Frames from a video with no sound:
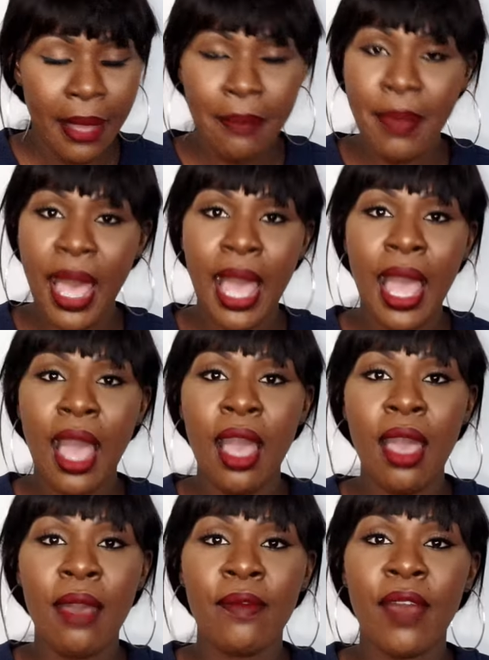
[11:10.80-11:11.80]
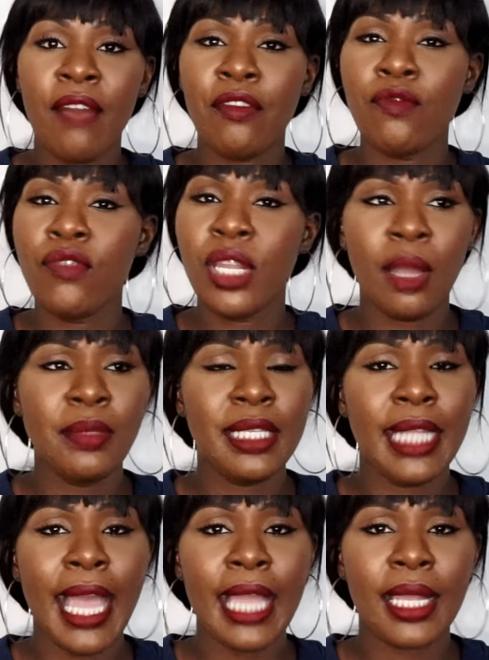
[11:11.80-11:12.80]
But I've really come to
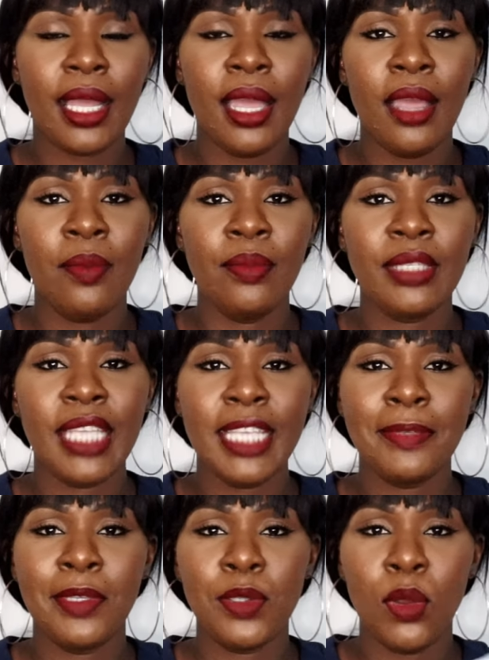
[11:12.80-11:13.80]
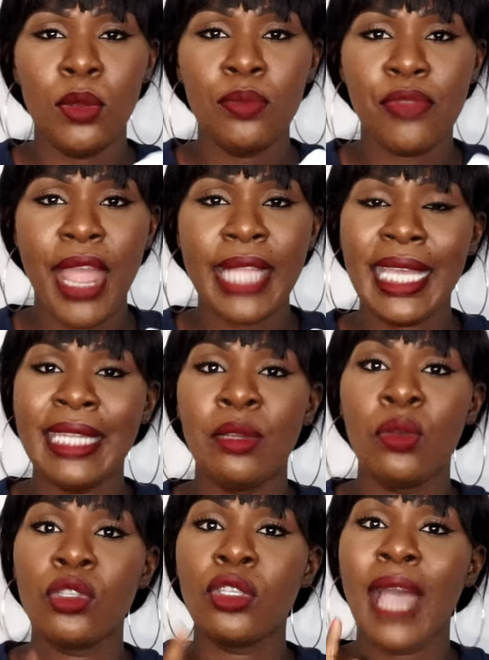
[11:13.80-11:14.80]
like Sainsbury's own brand, and
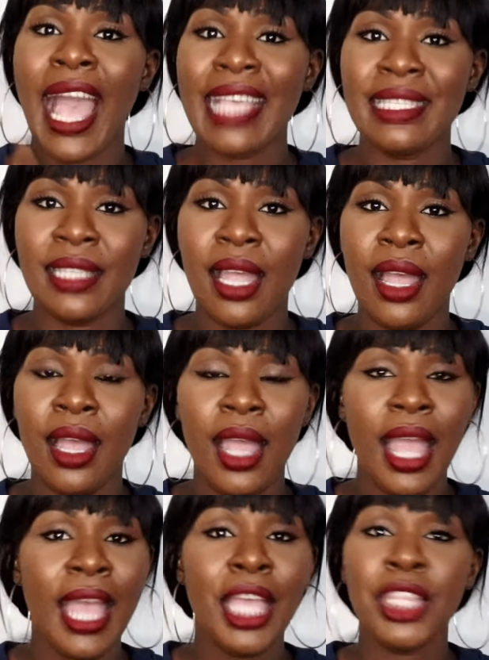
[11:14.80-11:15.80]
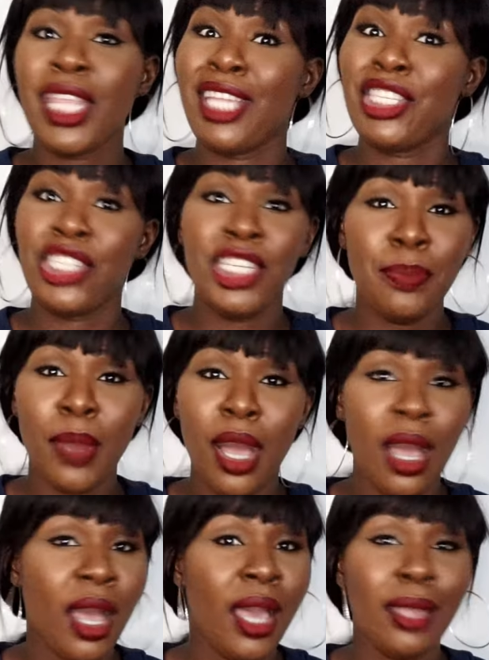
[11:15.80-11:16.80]
also Asda. They're
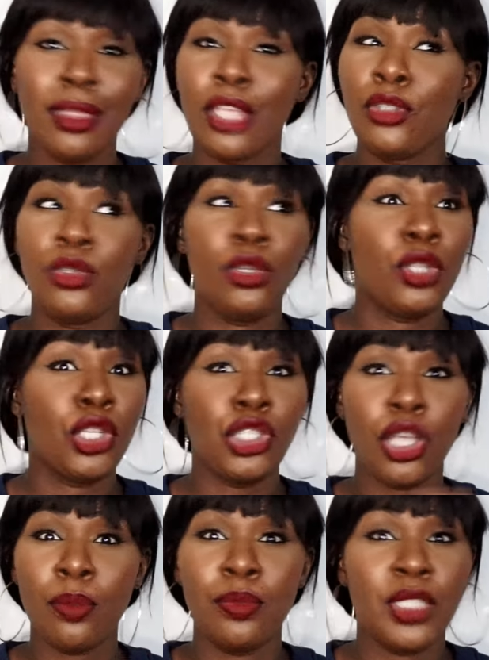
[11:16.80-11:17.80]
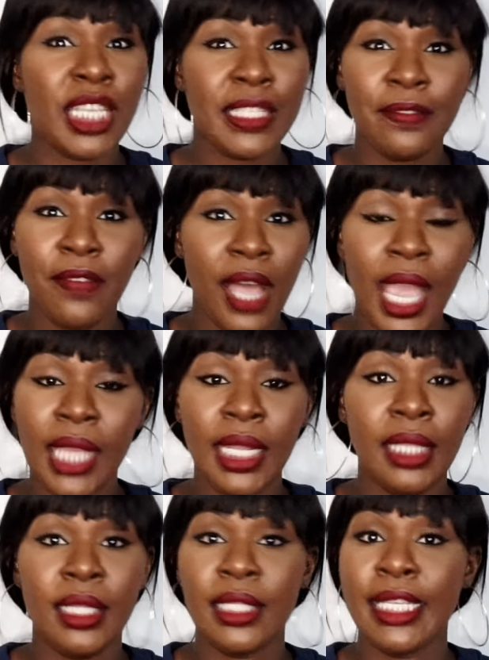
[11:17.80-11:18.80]
cheaper, they do the job just fine.
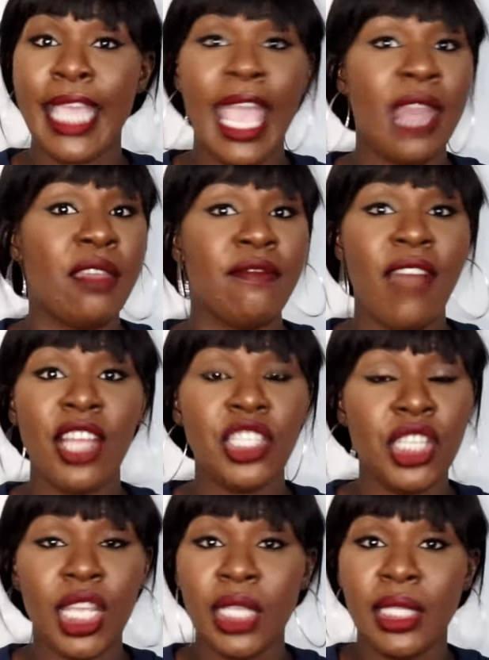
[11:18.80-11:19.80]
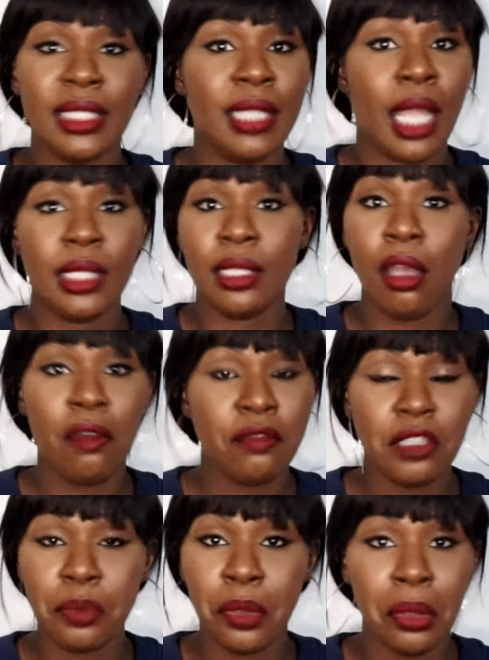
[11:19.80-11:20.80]
He doesn't get any rashes, it's nice and
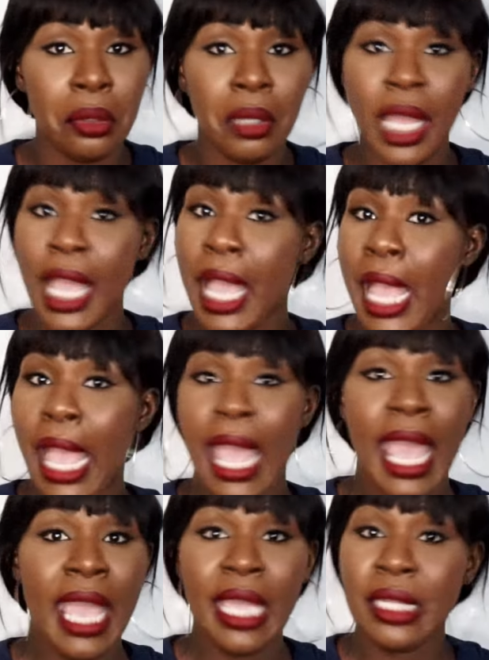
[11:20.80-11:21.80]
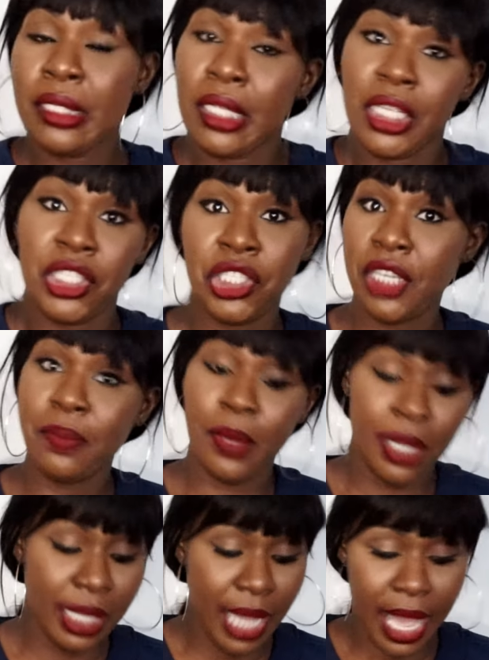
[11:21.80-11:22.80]
comfortable, and it's
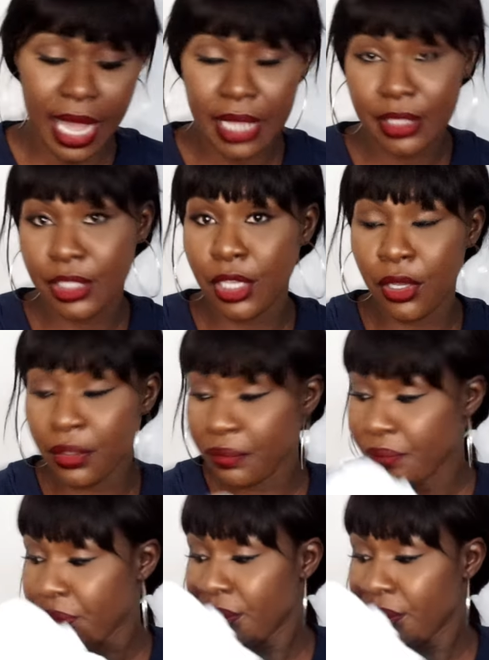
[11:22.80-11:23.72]
cheaper, guys. So,